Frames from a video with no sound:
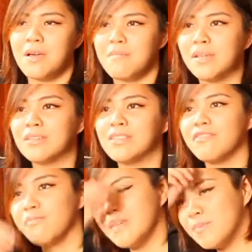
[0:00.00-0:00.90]
Because
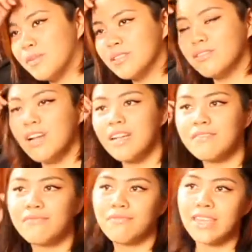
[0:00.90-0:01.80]
if people do not
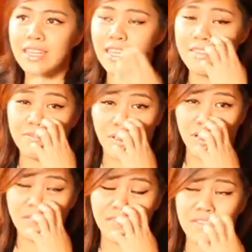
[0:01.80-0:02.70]
feel
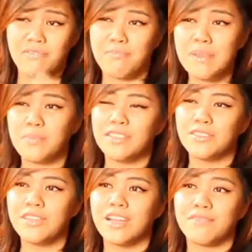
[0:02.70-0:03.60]
involved, if people
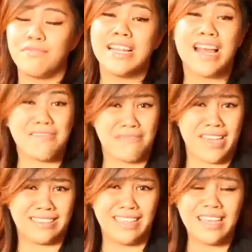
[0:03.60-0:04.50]
do not feel
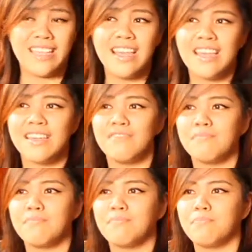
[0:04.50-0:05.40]
affected, if
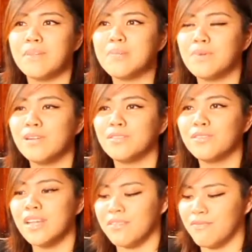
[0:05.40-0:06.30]
people do
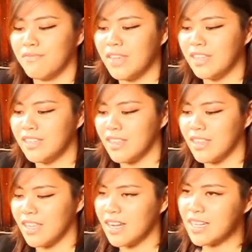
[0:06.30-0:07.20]
not feel that
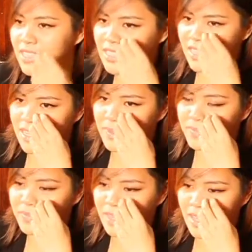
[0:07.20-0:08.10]
there is a
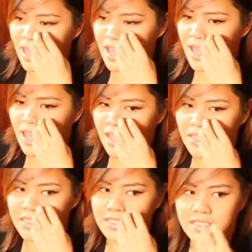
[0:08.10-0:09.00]

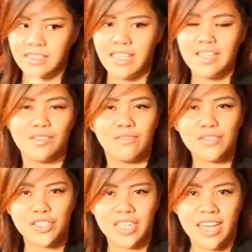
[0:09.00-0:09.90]
sense of
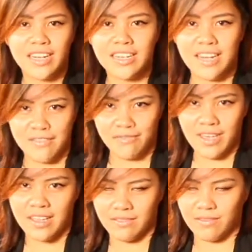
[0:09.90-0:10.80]
shared
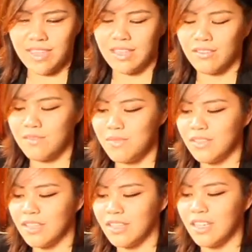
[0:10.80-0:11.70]
effect in the
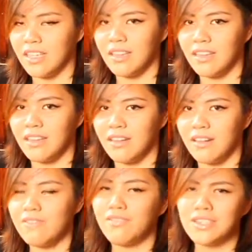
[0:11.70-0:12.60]
community,
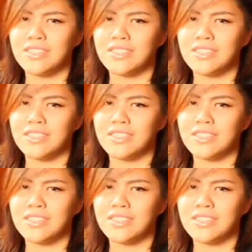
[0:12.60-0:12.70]
of course